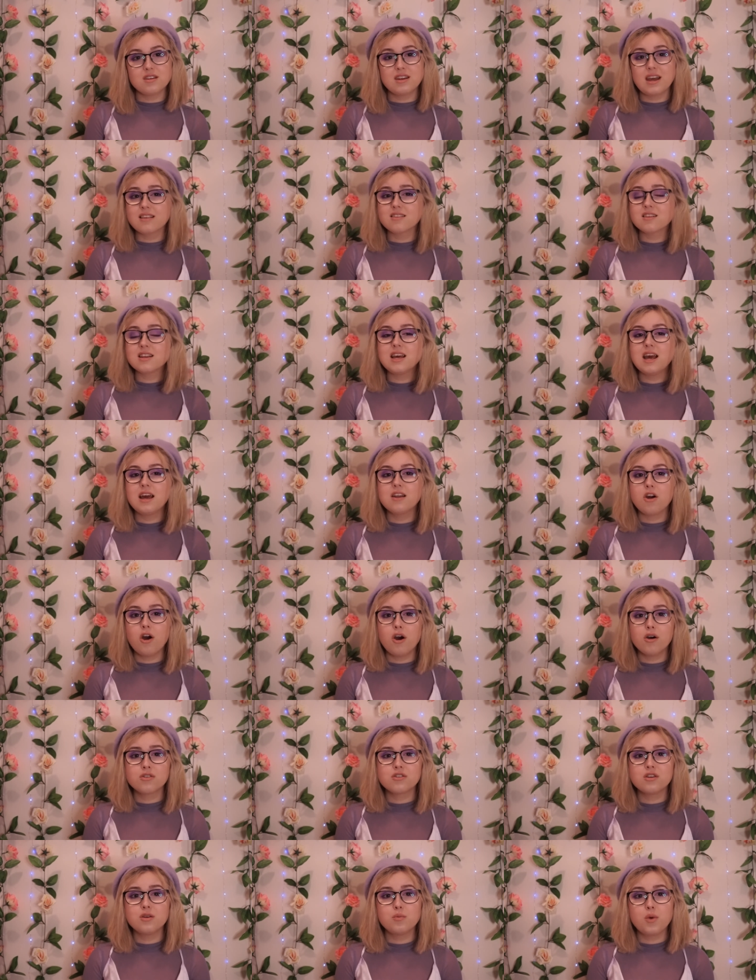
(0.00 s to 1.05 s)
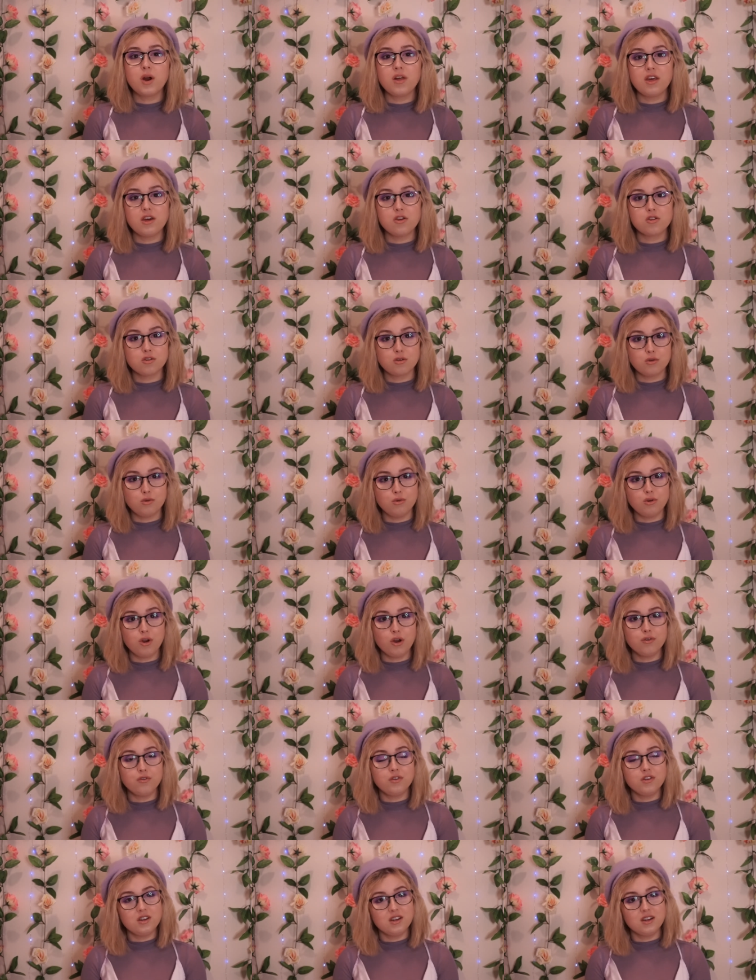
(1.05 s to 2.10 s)
Natalie had asked him where they should all go
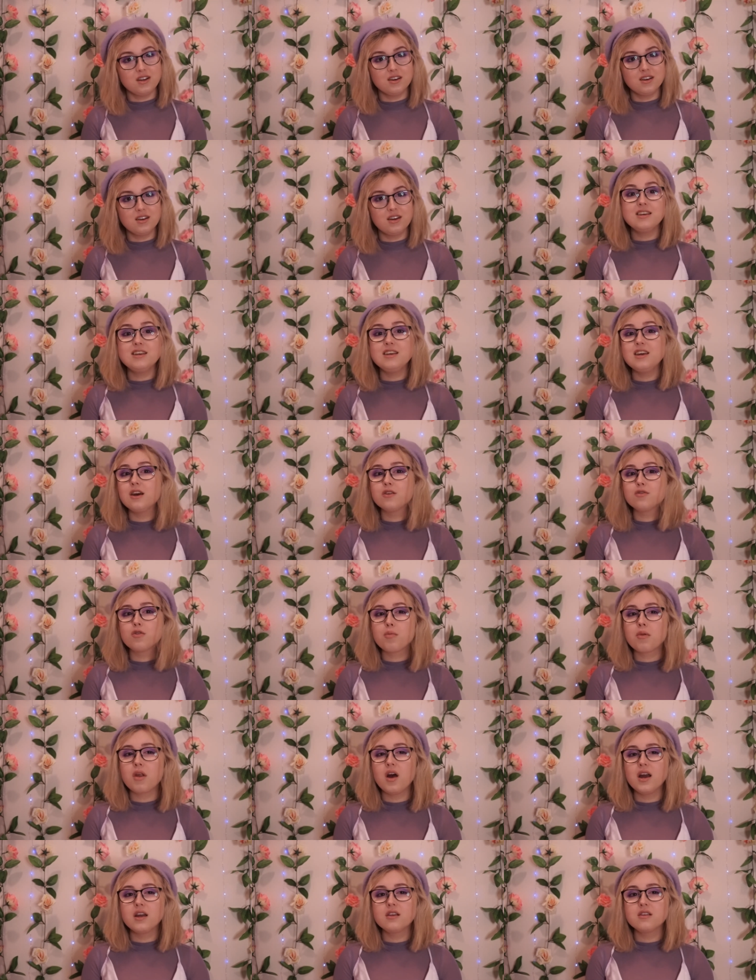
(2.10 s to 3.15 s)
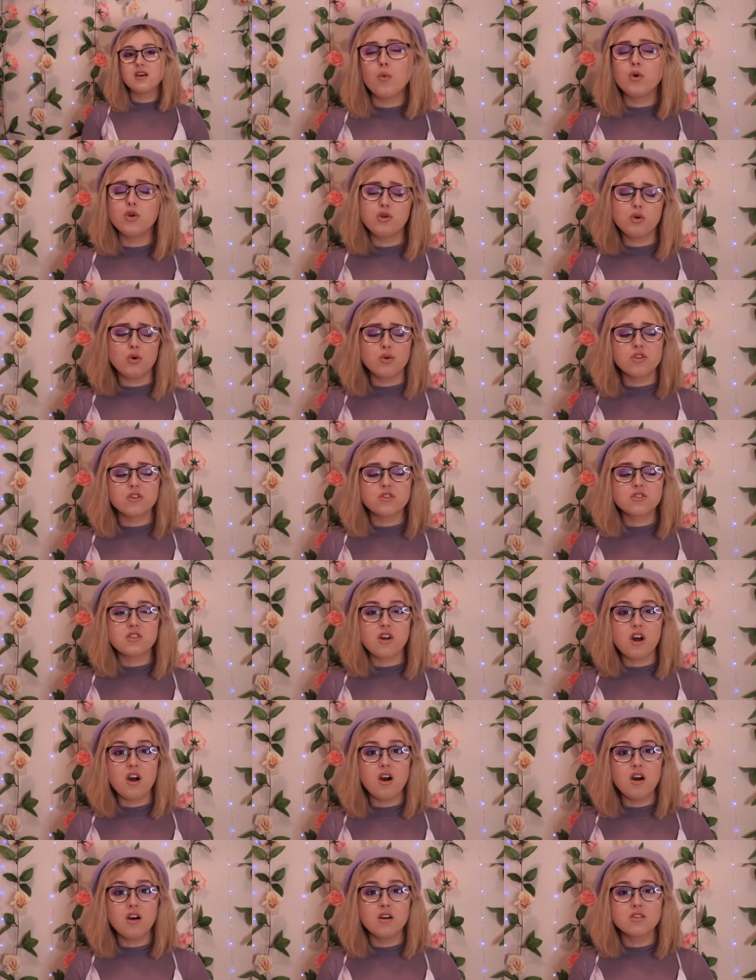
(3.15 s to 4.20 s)
for dinner. He had replied, "Well, you're the
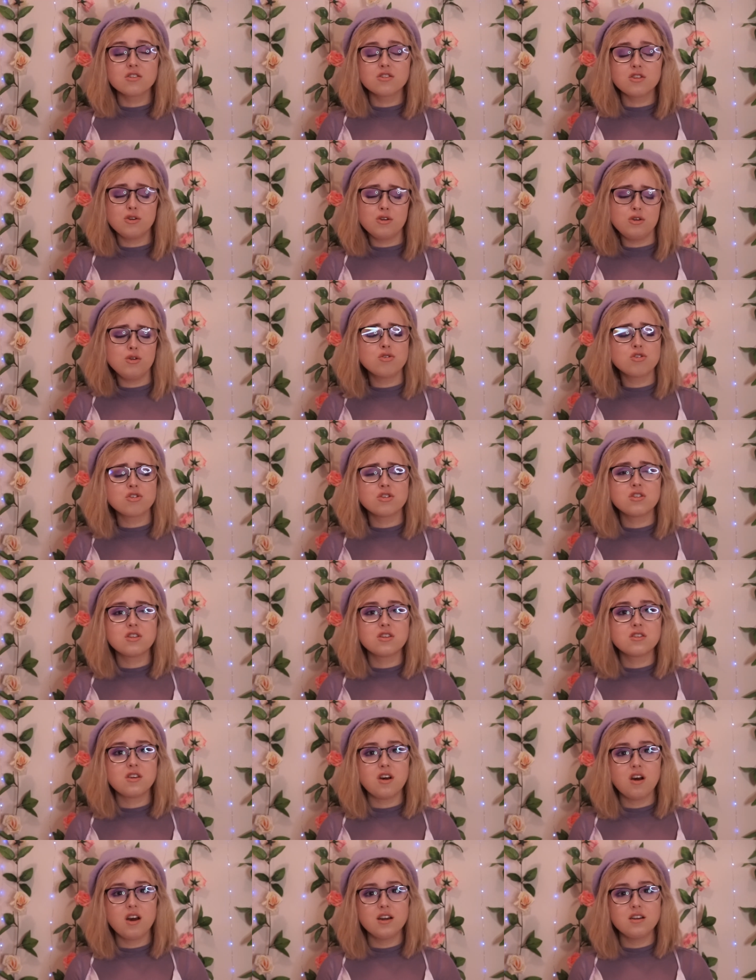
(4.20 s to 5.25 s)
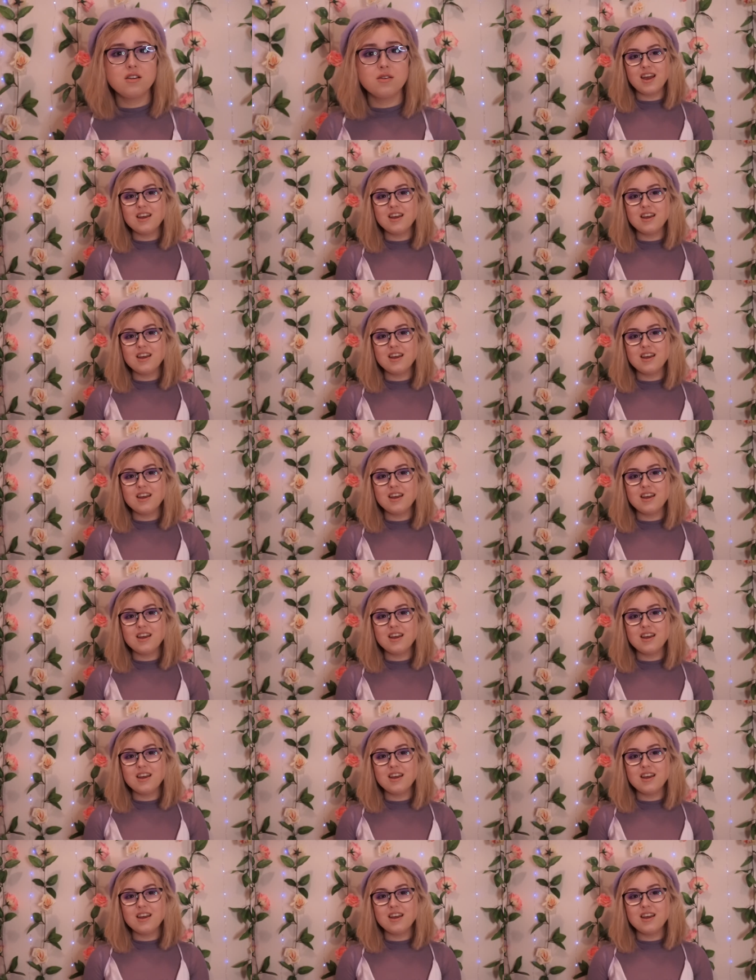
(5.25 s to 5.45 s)
star, so you should decide."